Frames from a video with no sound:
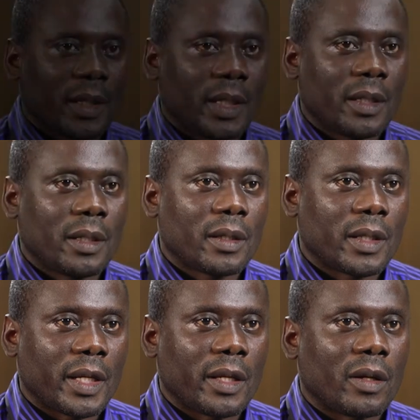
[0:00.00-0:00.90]
In
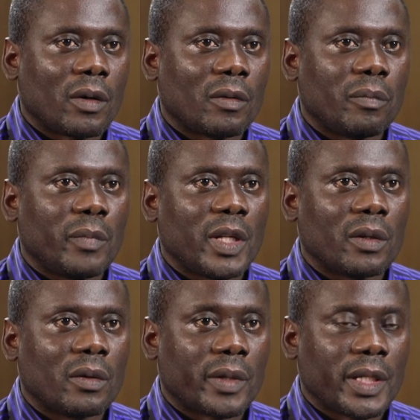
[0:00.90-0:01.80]
the area of
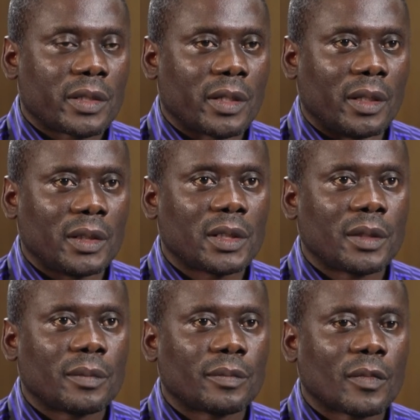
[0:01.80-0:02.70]
medical research,
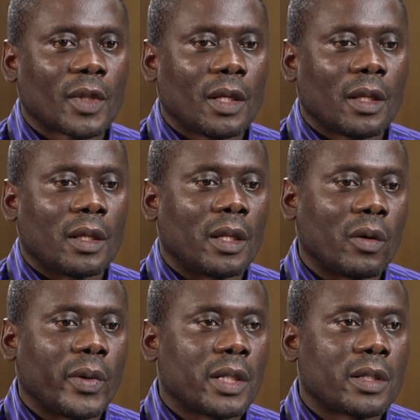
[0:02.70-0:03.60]

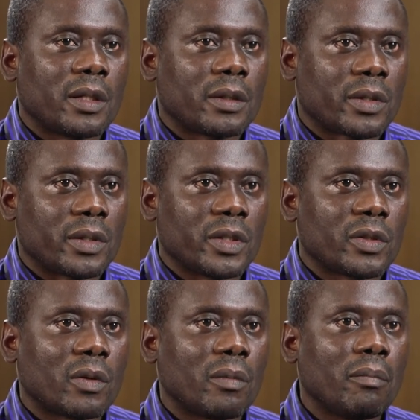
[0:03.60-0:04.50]
there were
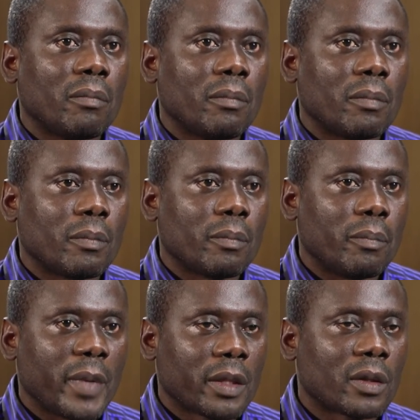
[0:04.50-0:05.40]
traditional
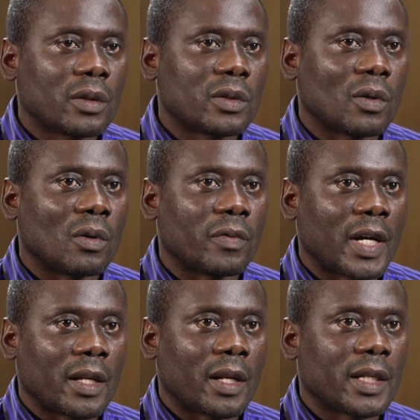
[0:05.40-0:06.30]
methods of
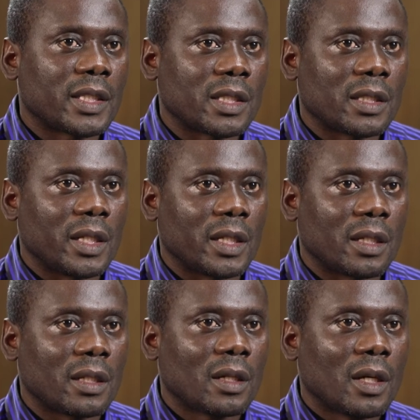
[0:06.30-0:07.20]
analyzing
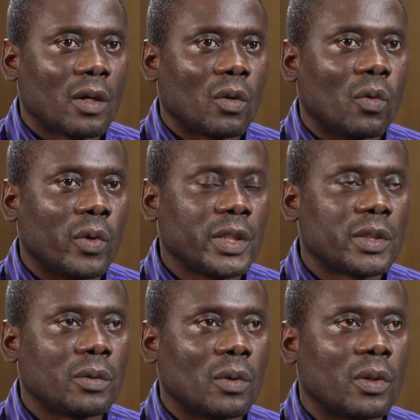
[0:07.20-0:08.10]
data,
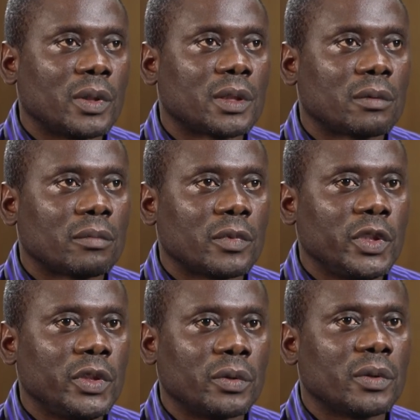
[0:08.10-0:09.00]
which was
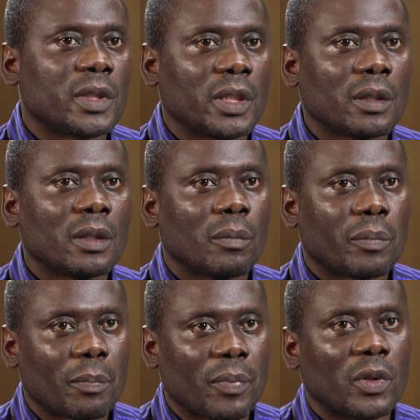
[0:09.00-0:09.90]
using
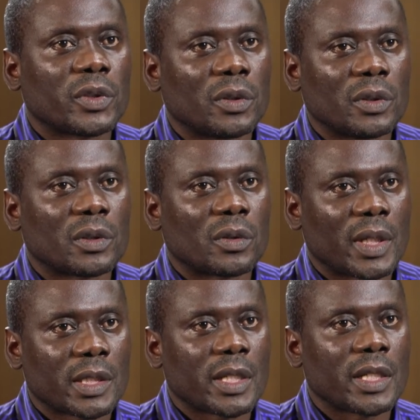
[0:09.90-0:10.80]
proportions to
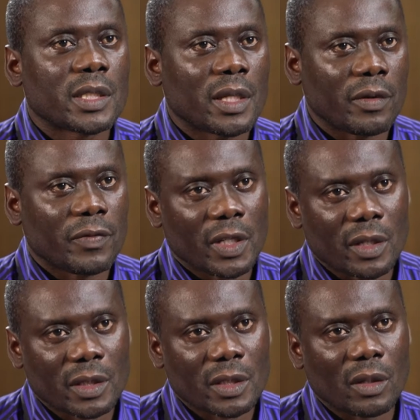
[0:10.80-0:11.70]
assess
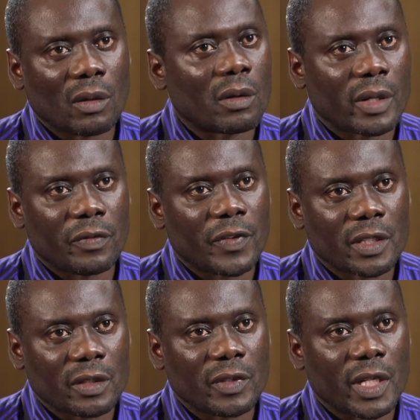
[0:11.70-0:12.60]
efficacy or
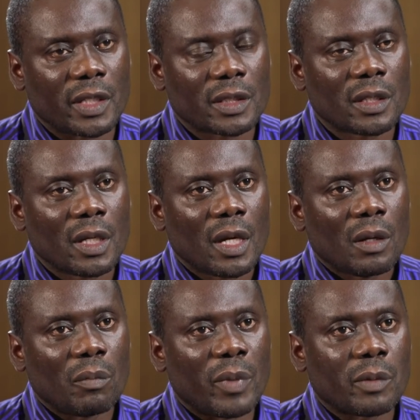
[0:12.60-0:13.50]
effectiveness.
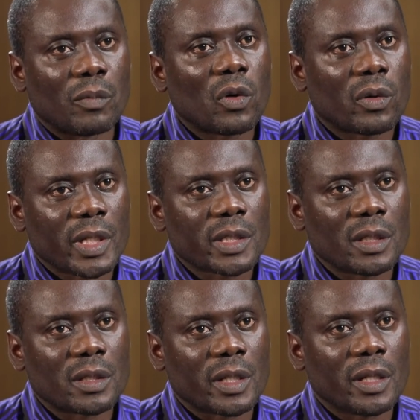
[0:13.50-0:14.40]
But more
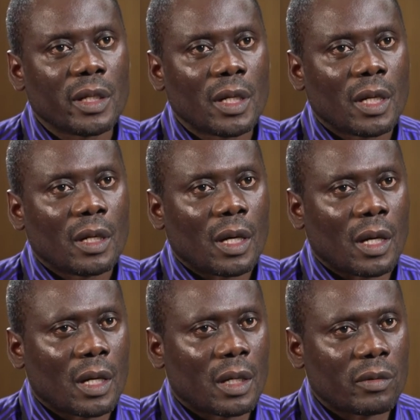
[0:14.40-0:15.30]
recently,
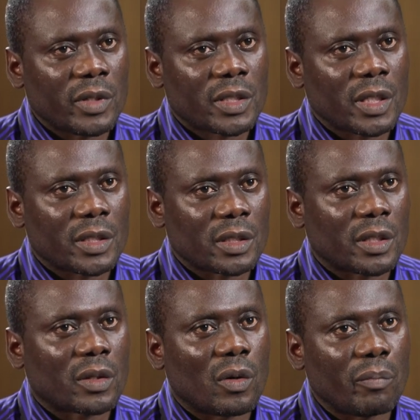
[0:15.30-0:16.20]
uh, researchers
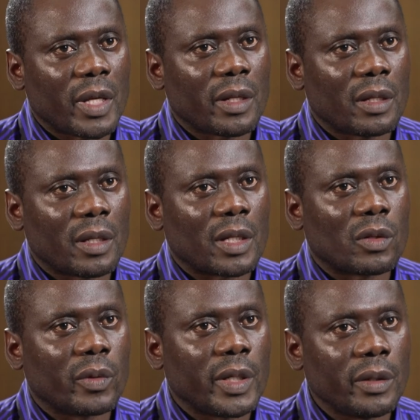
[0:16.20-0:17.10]
recommend
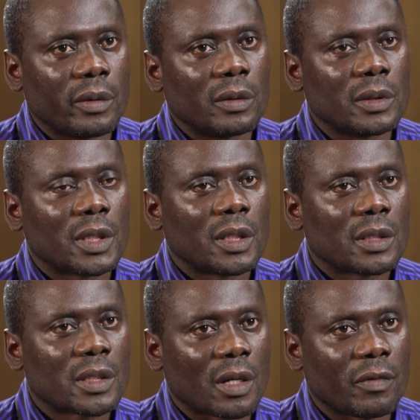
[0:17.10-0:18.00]
that we use
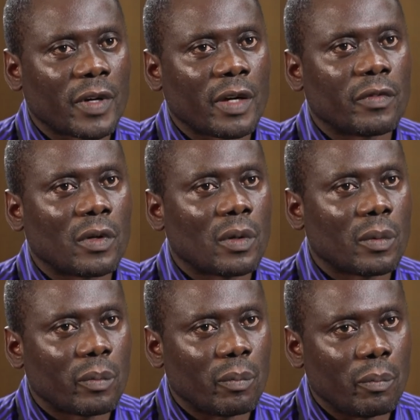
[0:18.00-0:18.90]
survival
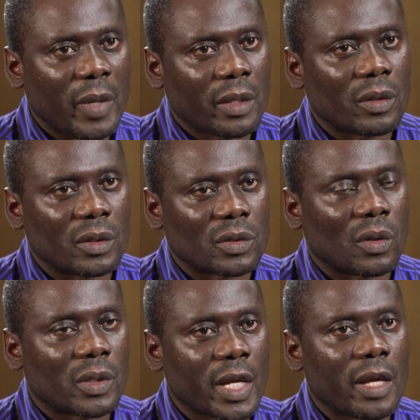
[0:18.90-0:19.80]
methods
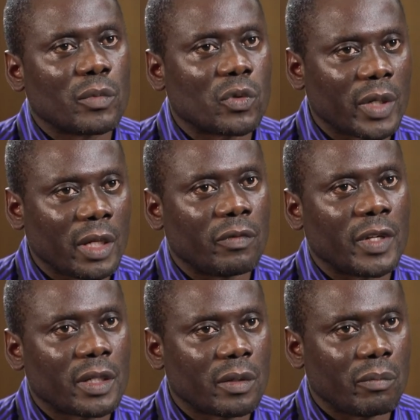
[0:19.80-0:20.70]
or time to event